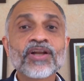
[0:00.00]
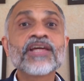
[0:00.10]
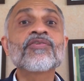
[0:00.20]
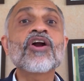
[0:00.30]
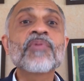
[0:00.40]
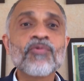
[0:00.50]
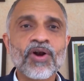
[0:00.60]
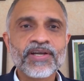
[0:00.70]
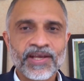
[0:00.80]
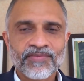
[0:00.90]
they've not been
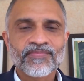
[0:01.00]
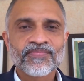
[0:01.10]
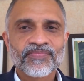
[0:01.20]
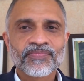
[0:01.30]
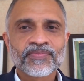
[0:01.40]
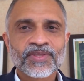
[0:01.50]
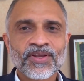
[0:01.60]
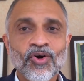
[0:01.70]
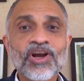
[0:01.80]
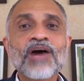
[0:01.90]
wanting,
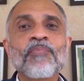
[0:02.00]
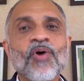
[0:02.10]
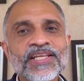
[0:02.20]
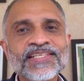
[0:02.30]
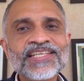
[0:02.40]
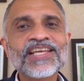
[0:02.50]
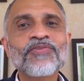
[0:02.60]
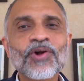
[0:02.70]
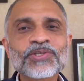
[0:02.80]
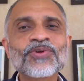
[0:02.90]
or our policies
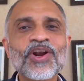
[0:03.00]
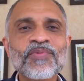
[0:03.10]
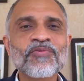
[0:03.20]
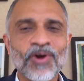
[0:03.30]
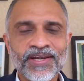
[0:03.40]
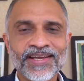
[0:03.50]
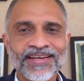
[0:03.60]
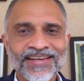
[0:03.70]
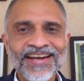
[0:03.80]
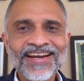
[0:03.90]
have also not been wanting.
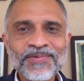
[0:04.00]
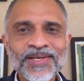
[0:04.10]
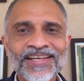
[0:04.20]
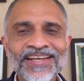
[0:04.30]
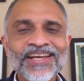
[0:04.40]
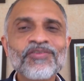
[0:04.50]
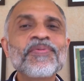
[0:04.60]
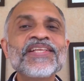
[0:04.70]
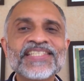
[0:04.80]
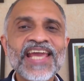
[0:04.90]
Right? I mean, we've
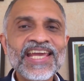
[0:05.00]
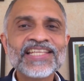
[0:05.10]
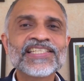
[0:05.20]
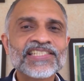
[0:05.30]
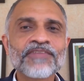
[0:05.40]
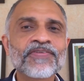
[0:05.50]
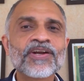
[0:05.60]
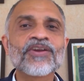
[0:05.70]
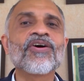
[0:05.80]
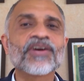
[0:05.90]
been saying this stuff for a
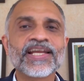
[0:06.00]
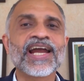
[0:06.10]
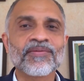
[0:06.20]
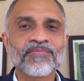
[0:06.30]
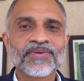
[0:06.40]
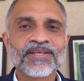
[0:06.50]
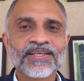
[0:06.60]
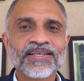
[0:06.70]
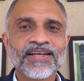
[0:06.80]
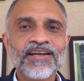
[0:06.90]
long time,
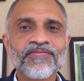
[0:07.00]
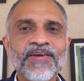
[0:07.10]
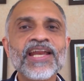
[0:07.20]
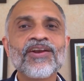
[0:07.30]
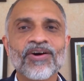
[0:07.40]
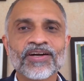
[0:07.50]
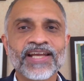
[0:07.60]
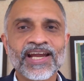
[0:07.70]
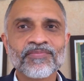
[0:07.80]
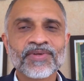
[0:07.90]
right? Very long
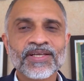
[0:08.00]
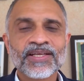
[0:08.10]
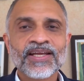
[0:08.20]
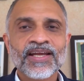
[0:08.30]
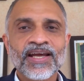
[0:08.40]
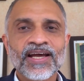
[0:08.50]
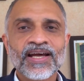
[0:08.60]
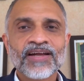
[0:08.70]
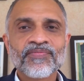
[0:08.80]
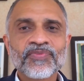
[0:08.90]

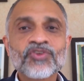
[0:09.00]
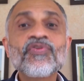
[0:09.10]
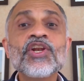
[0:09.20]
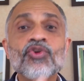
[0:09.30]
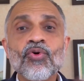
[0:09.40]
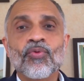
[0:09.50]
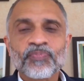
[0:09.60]
time. So we know